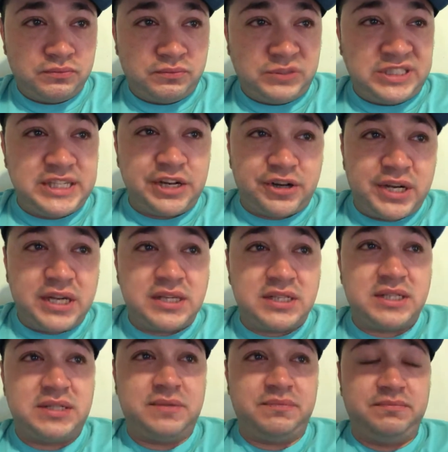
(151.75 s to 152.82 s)

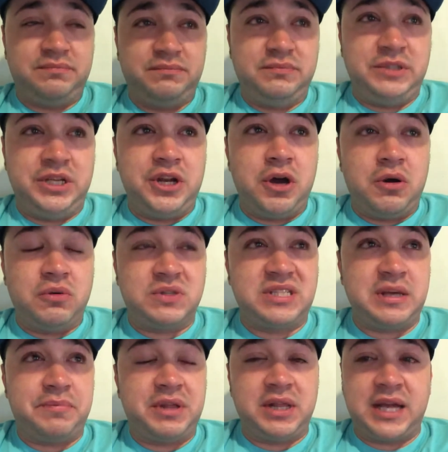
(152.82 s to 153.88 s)
serious, you know,
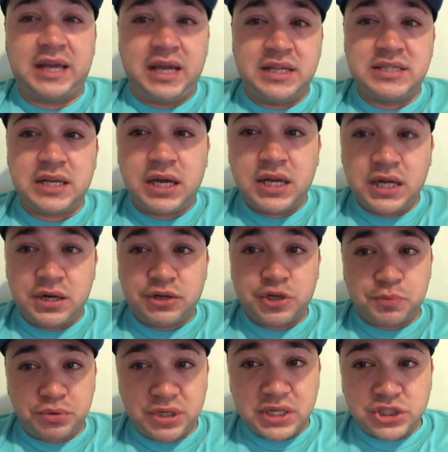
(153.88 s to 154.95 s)
something like anxiety or
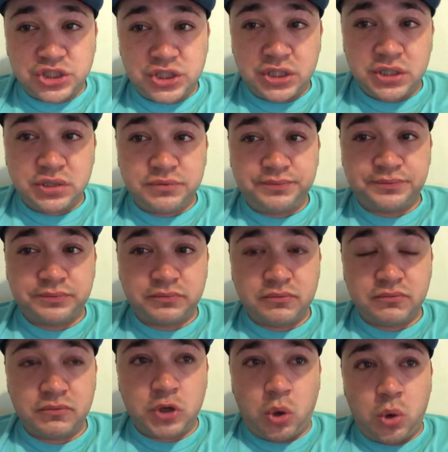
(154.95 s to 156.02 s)
depression,
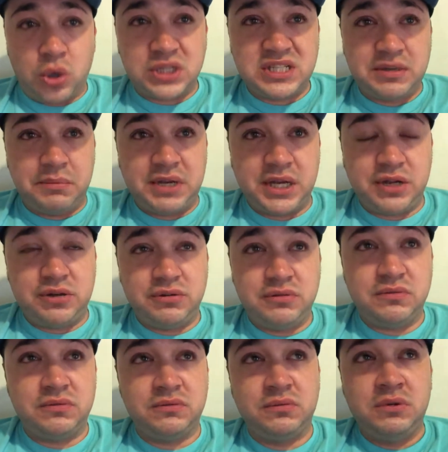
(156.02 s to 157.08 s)
or somebody
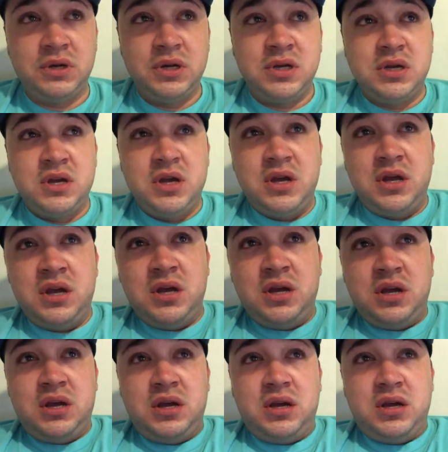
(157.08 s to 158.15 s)
who,
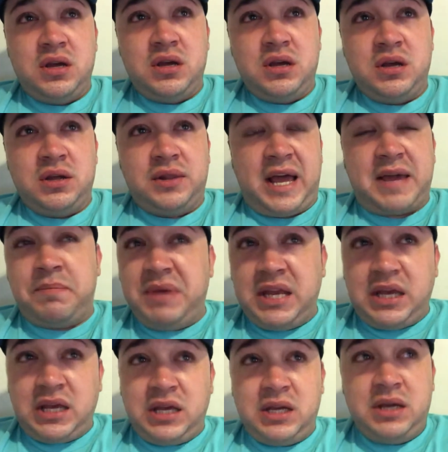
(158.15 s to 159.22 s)
like
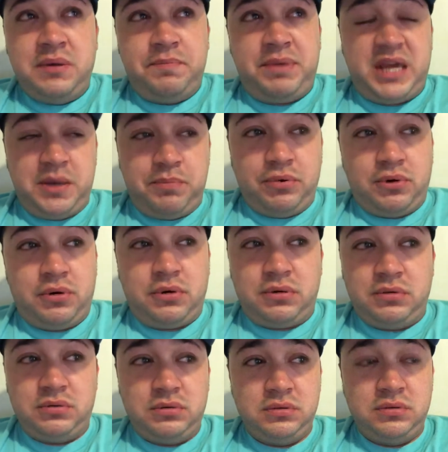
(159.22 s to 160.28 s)
many people
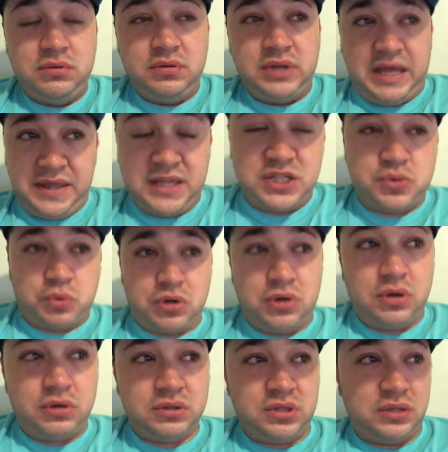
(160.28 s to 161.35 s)
in this
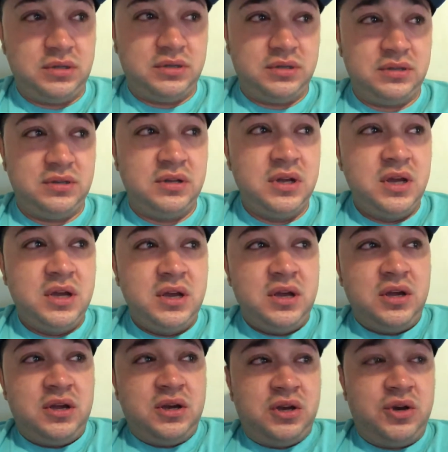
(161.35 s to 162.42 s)
world,
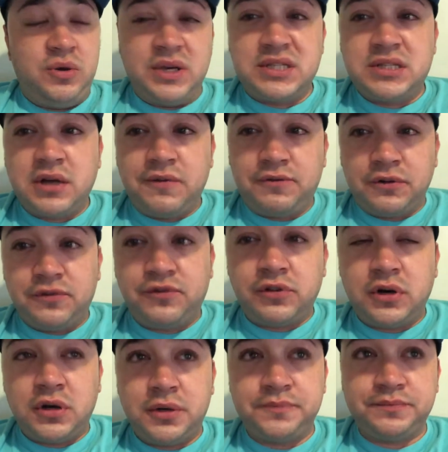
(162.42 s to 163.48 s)
who has suffered
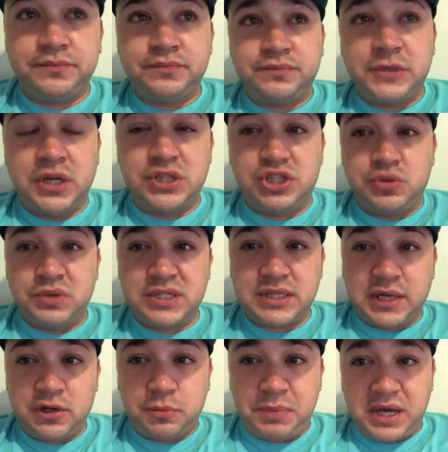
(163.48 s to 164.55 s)
from a
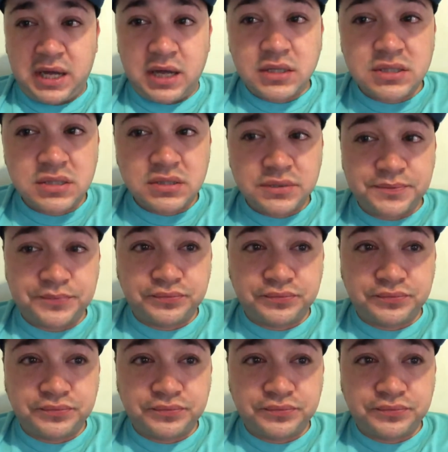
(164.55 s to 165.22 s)
suicidal past